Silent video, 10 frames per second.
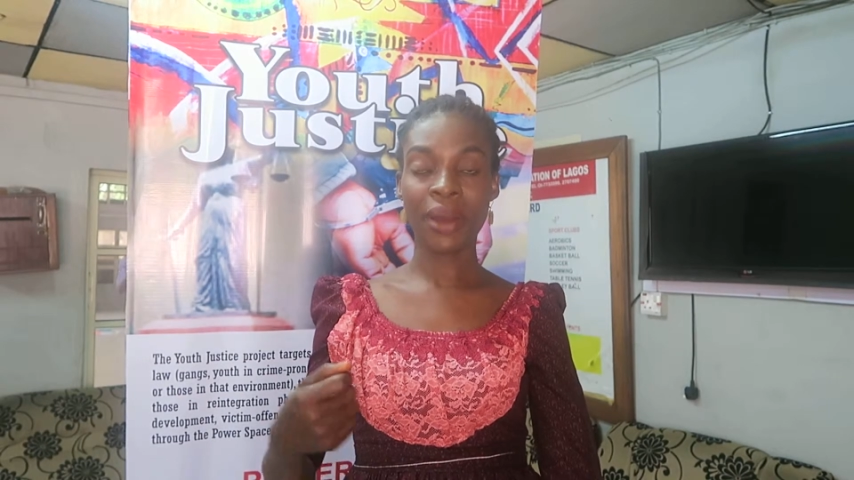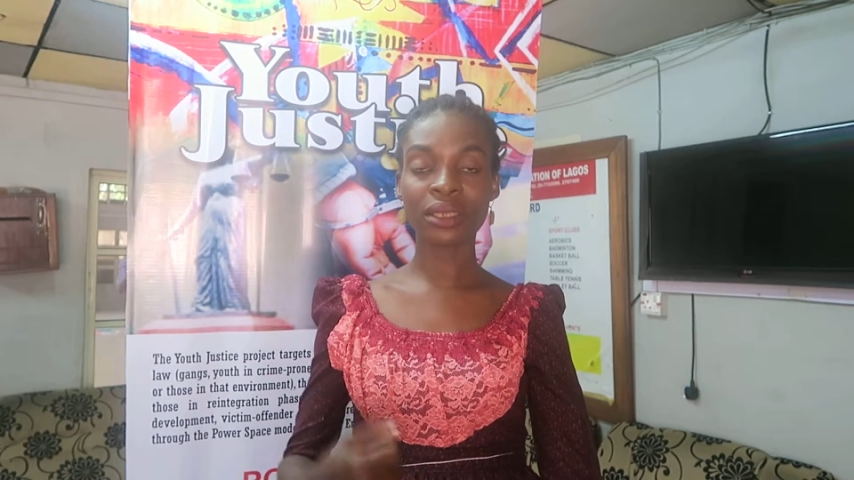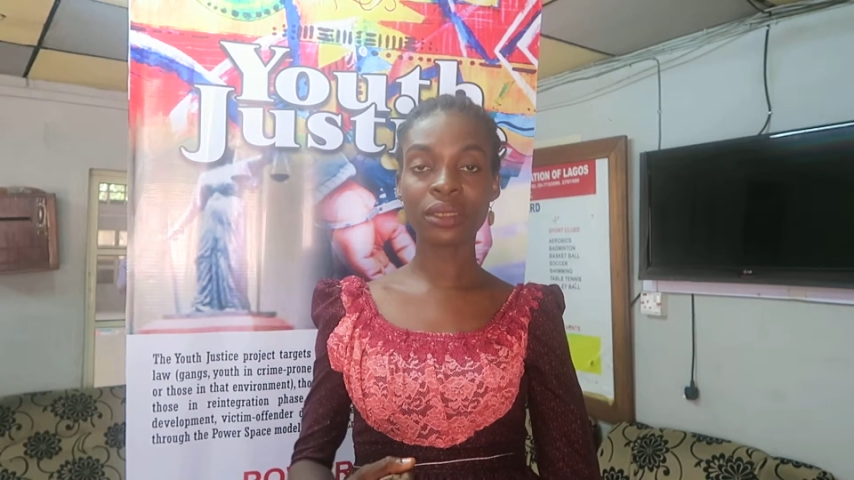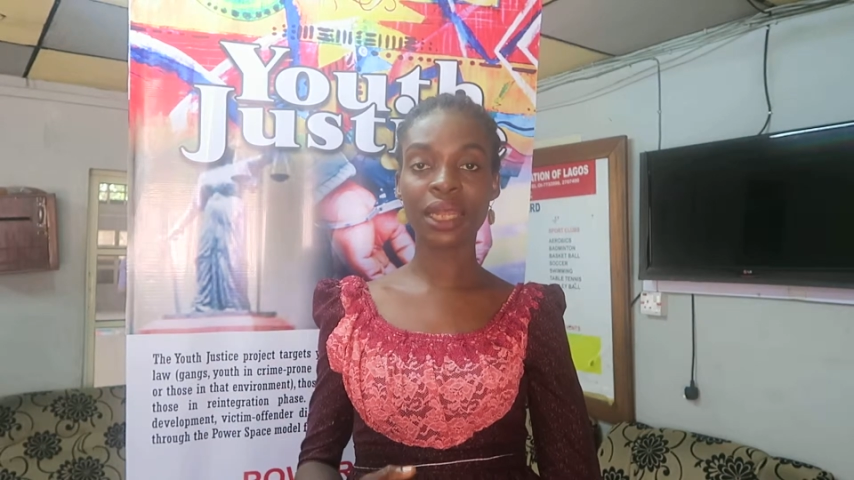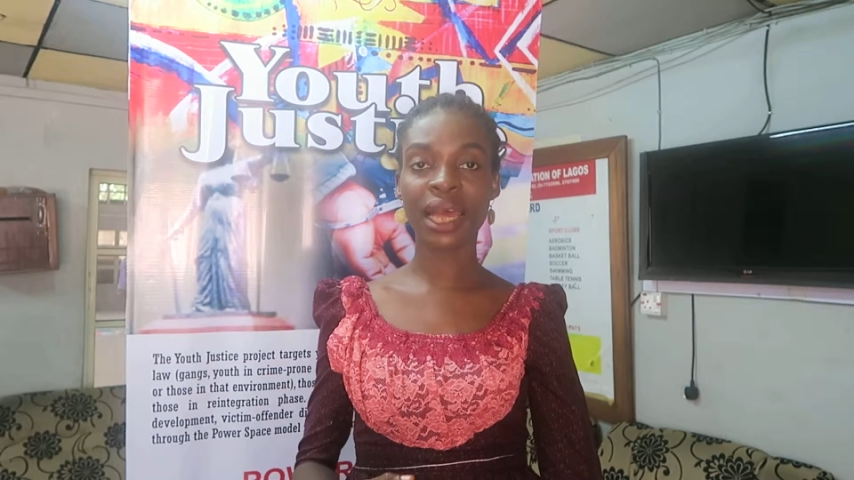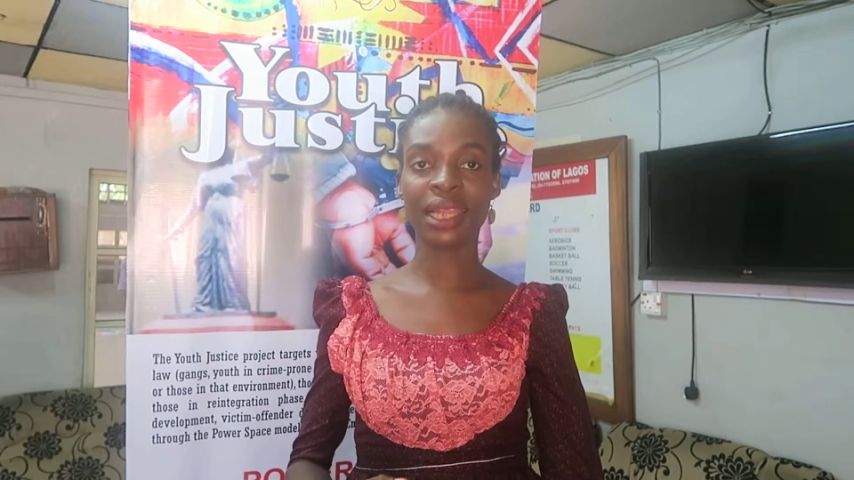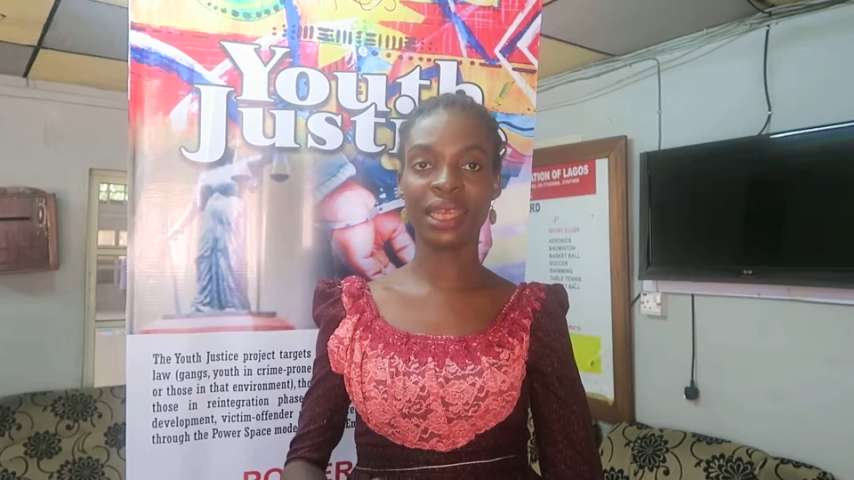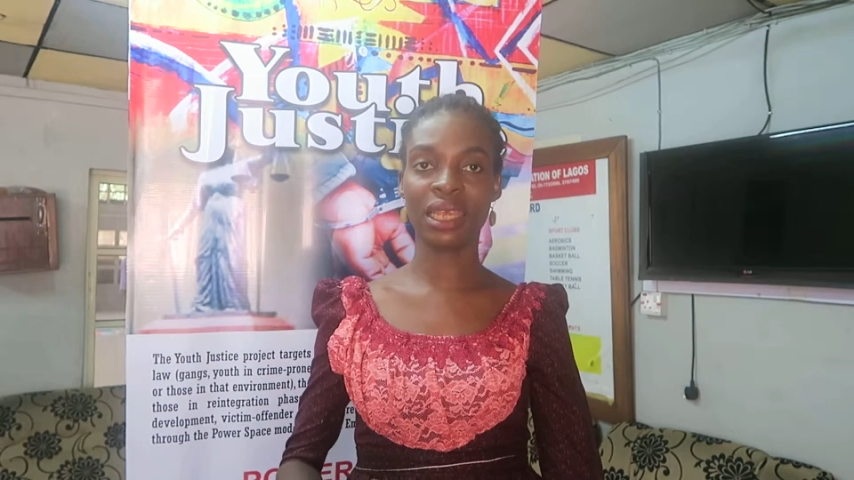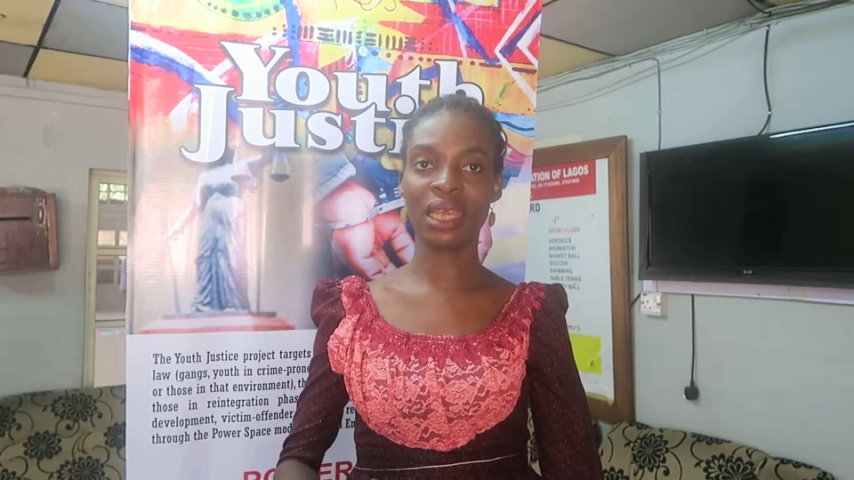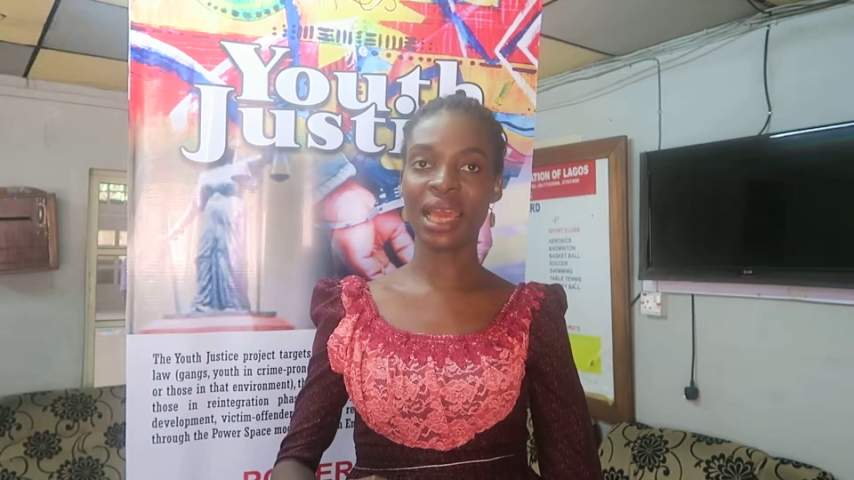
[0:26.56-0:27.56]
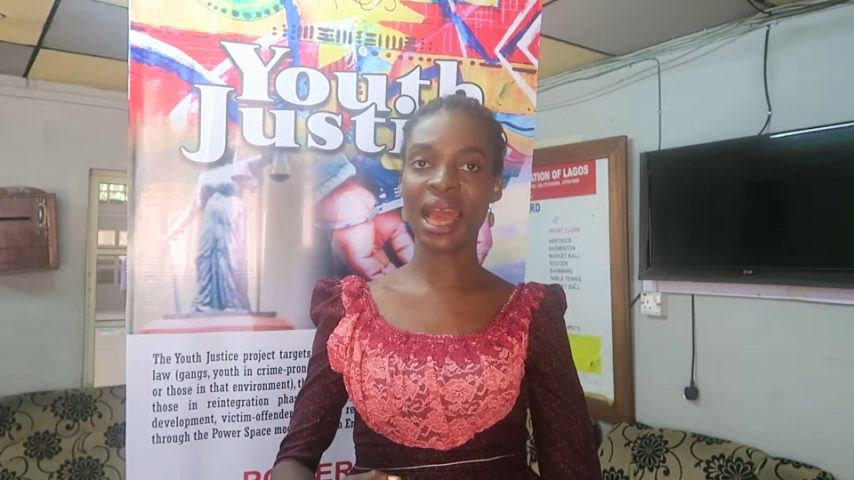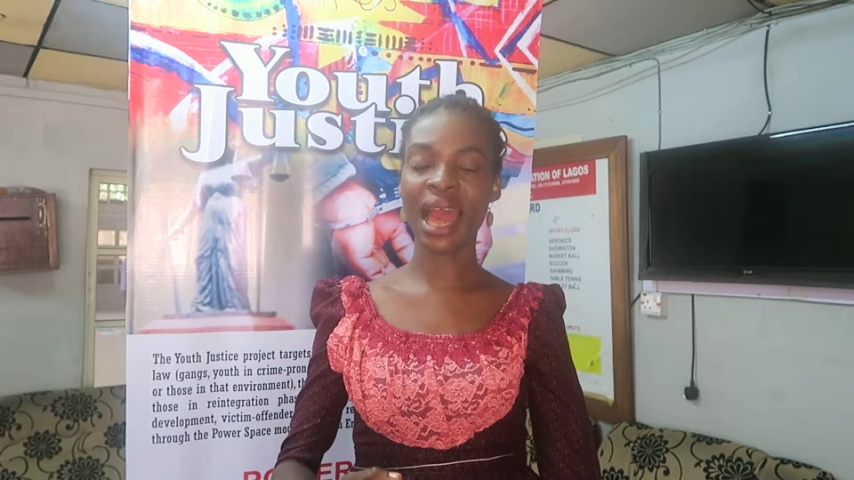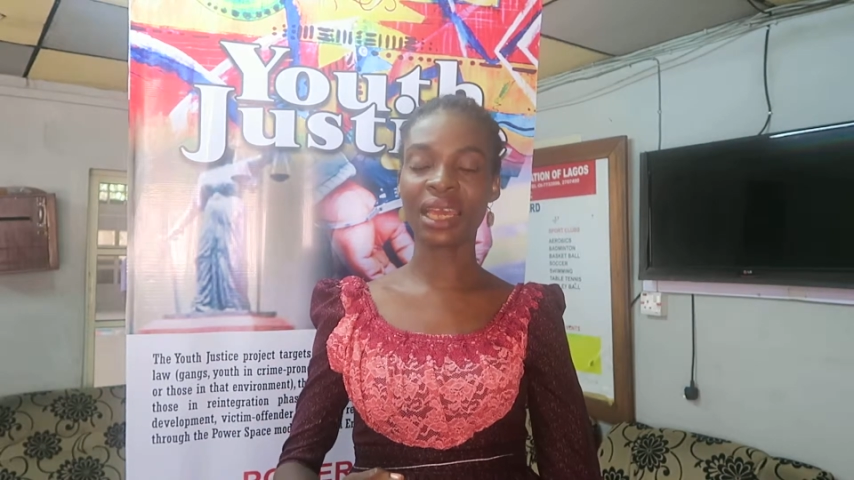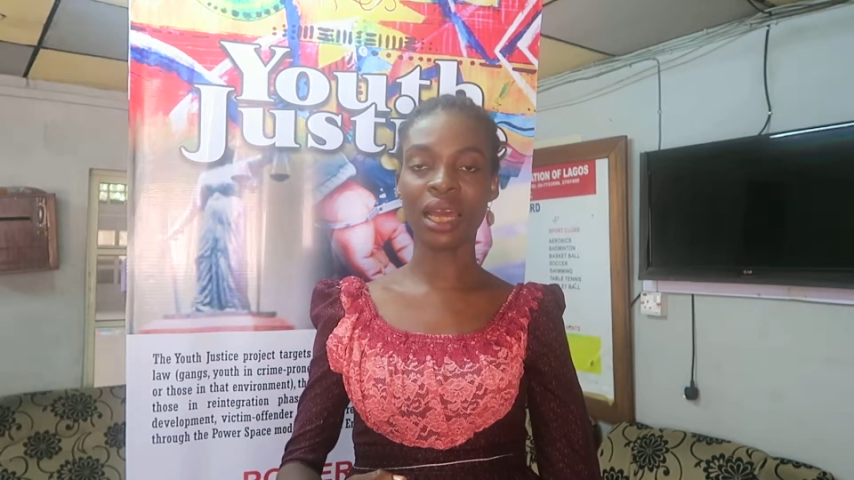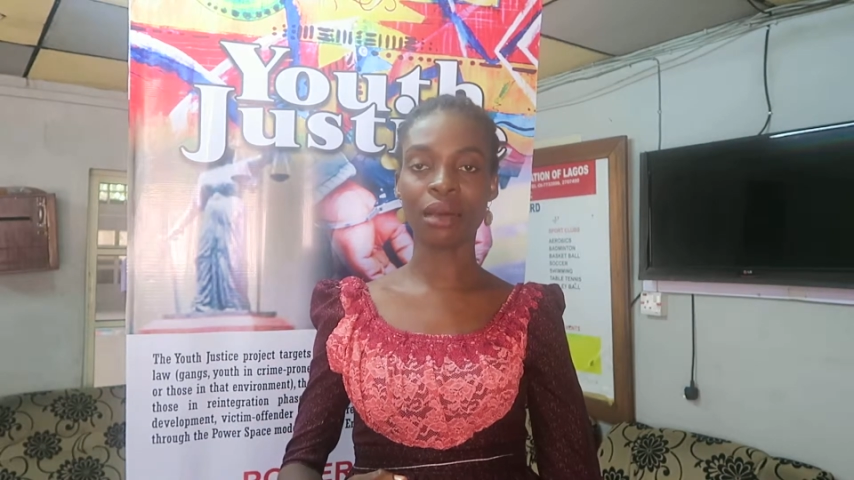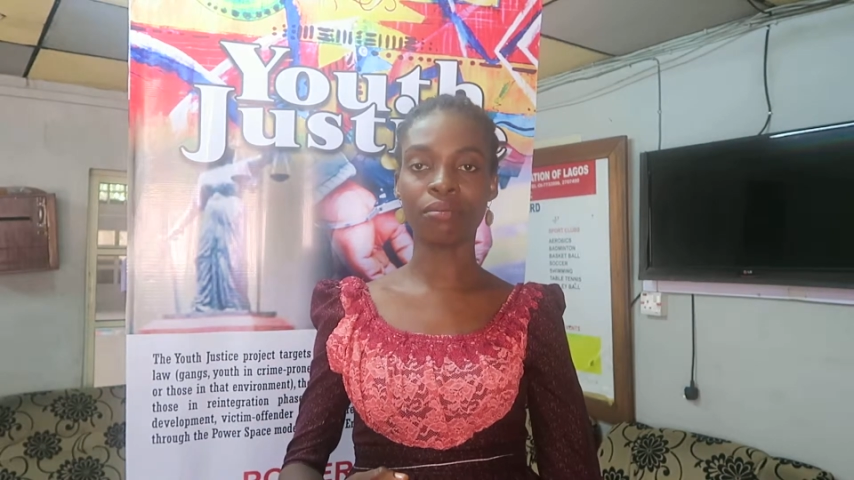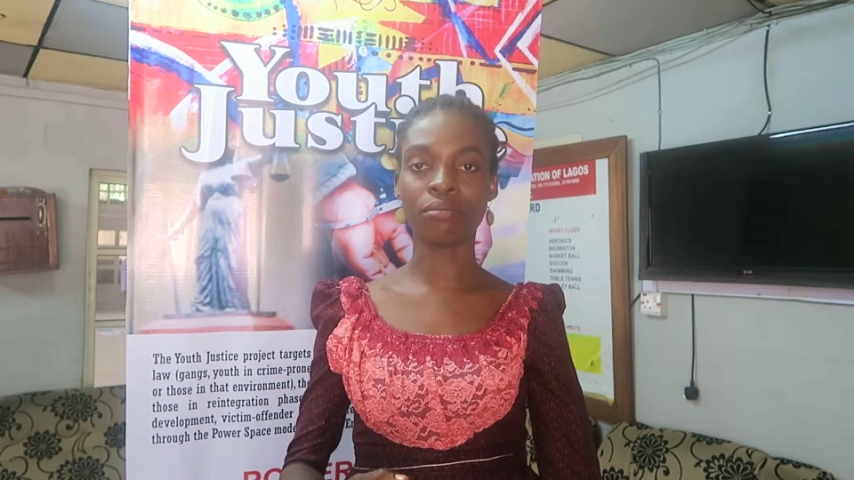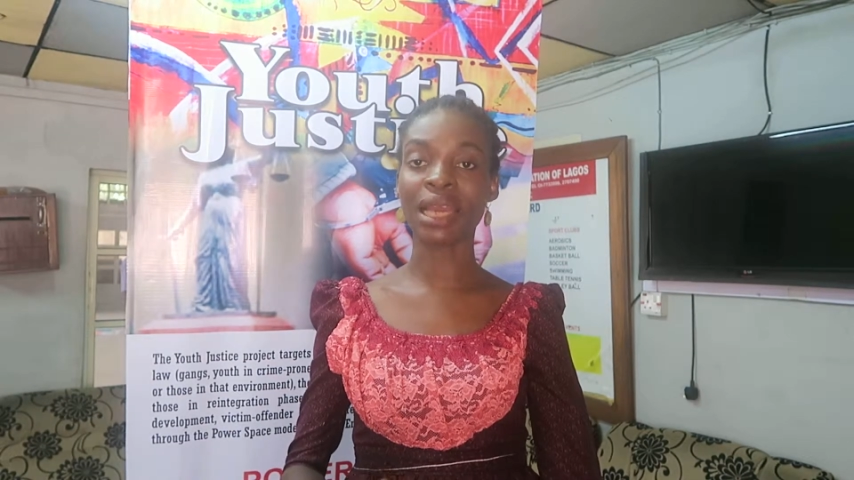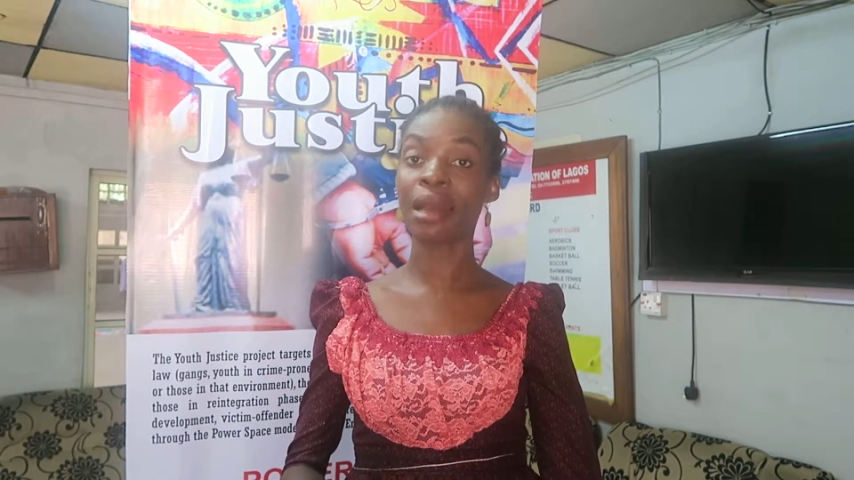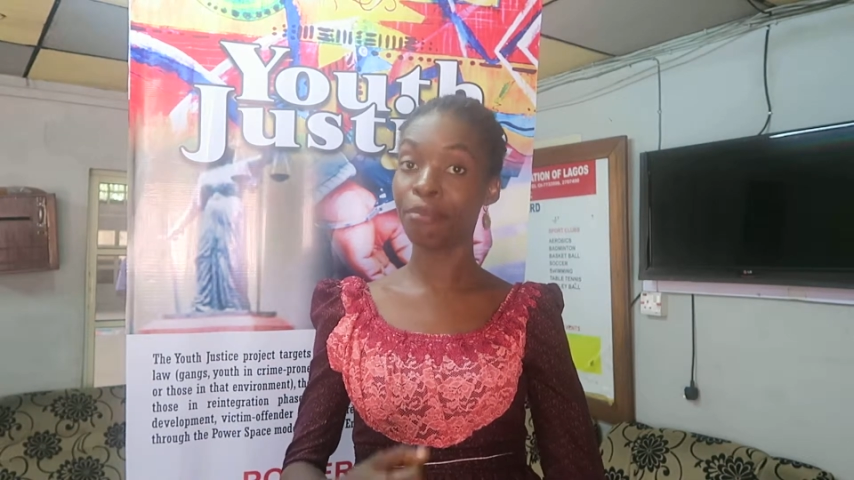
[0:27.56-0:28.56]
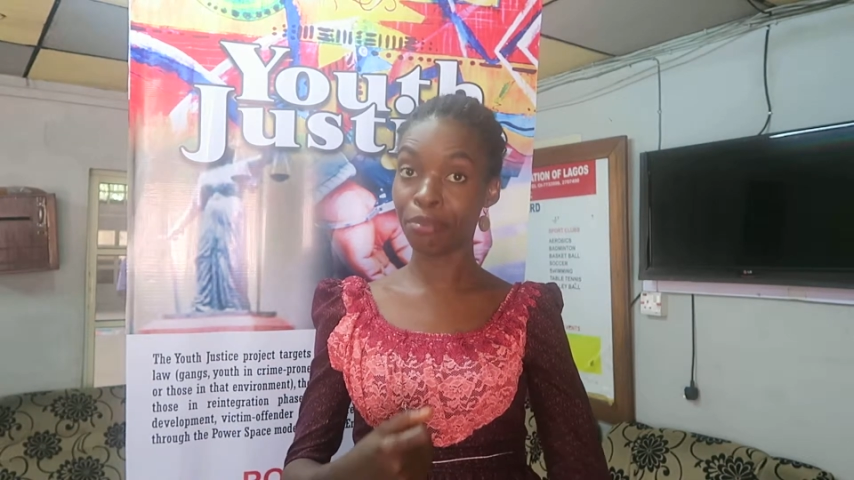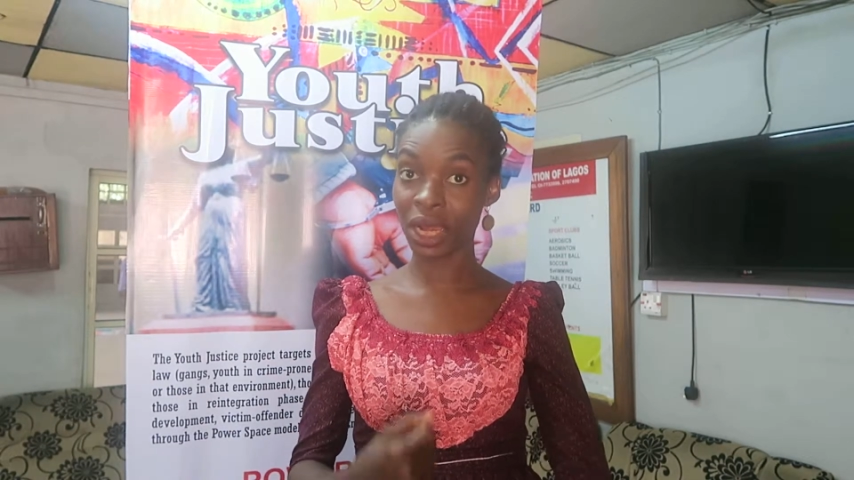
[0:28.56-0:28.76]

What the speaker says: personally, I am